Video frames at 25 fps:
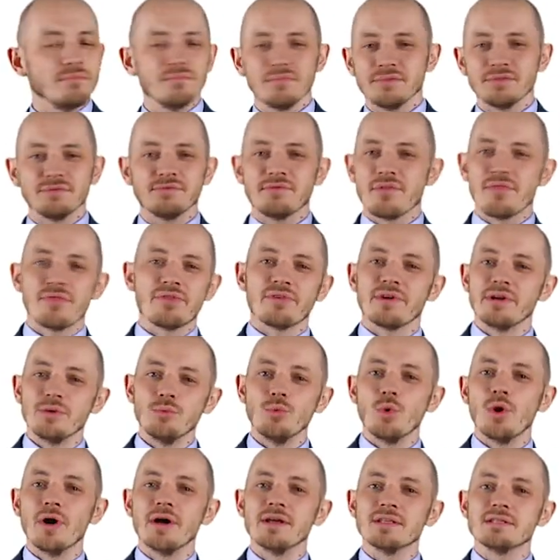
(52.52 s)
3
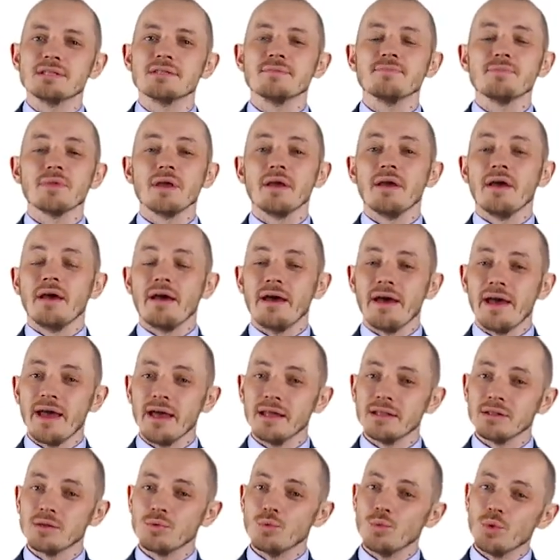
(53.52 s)
words.
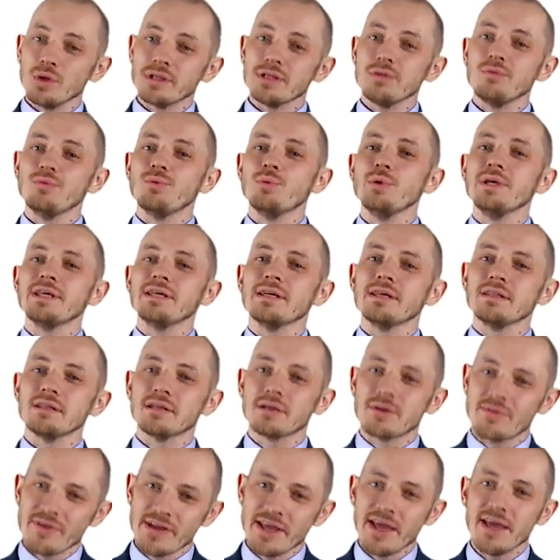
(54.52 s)
And what if we can
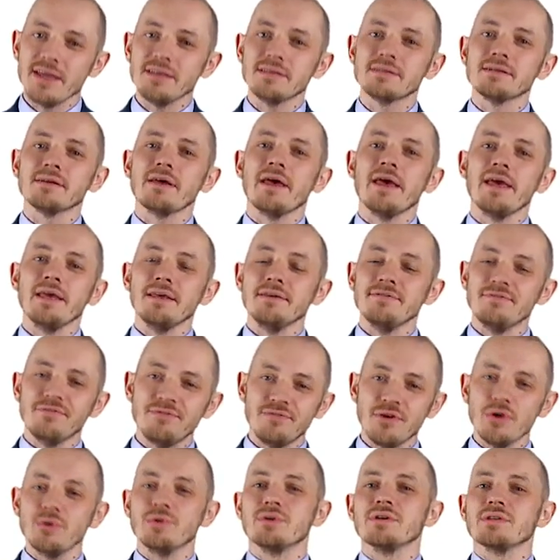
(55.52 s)
create a
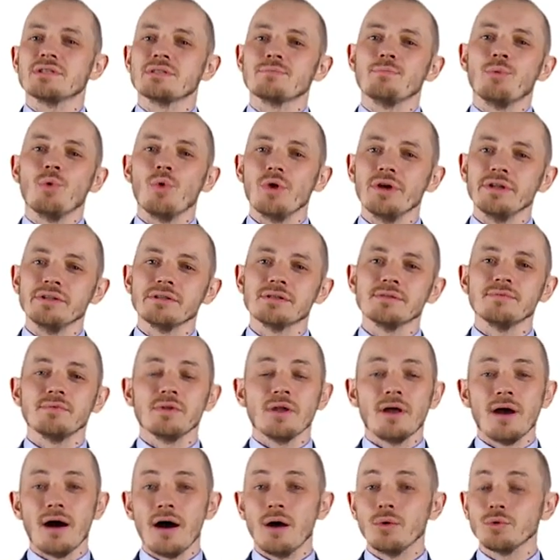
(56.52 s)
focus point
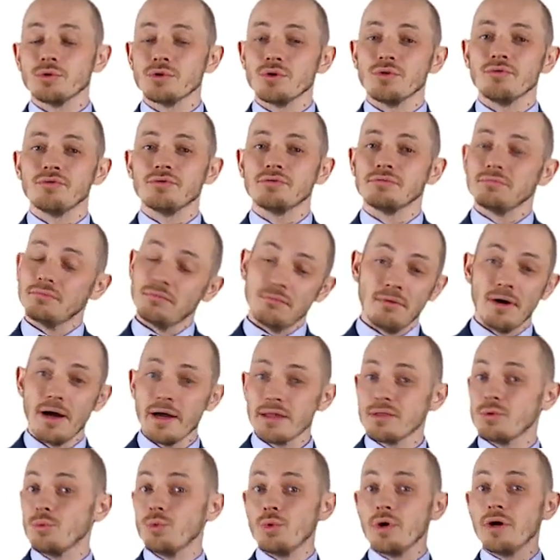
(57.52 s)
out of
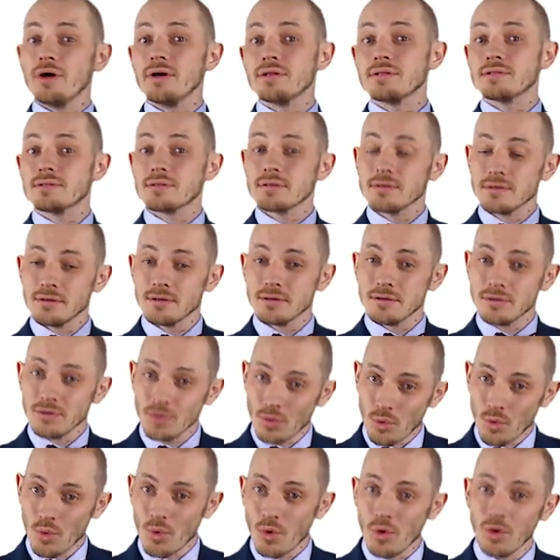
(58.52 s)
either words
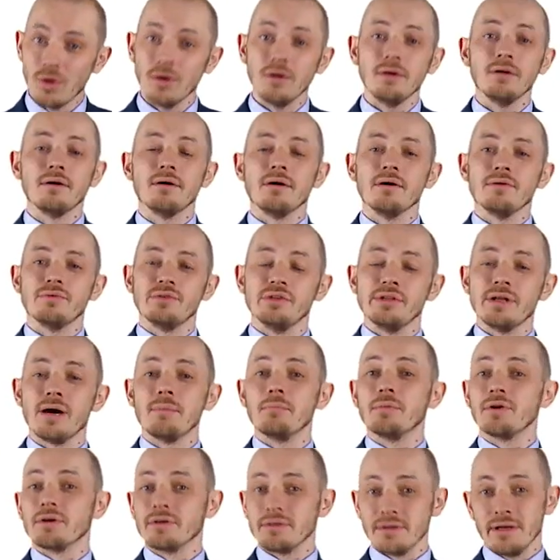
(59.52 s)
or the
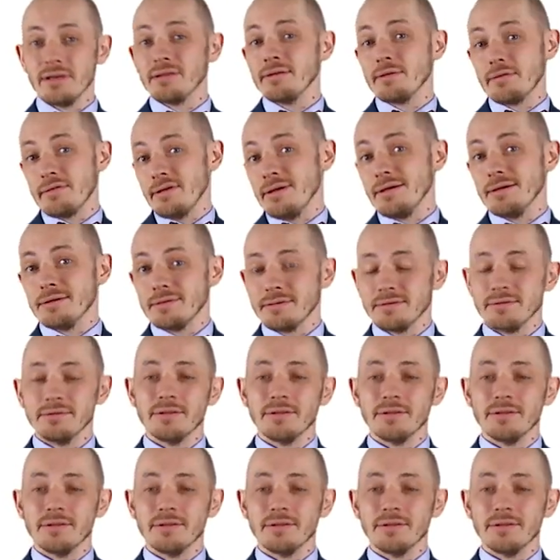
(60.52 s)
number? And I think